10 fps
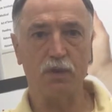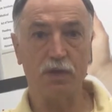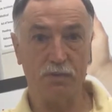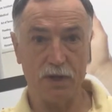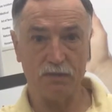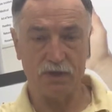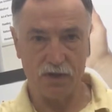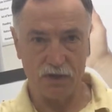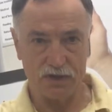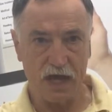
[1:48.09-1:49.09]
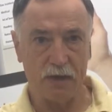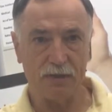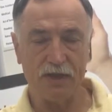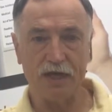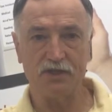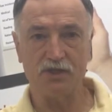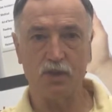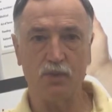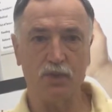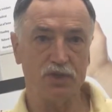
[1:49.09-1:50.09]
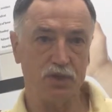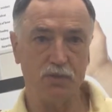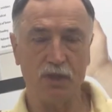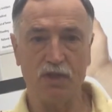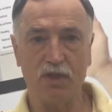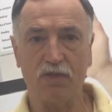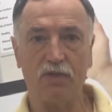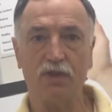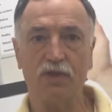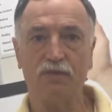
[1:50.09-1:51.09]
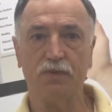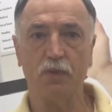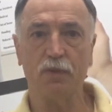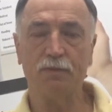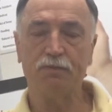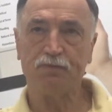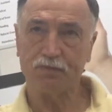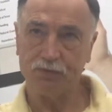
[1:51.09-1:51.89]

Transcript: you pump to the top of that zone, which could be the 30th floor.